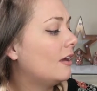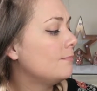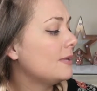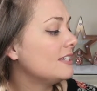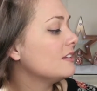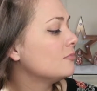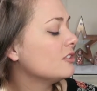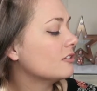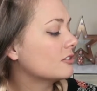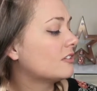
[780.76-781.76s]
Medium
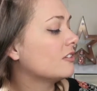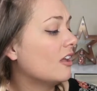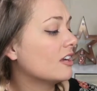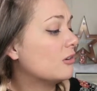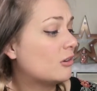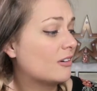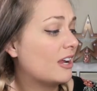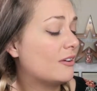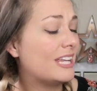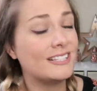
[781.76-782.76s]
dogs like
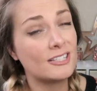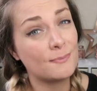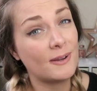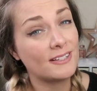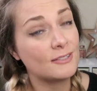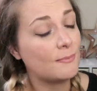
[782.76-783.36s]
Oreo, he's a Springer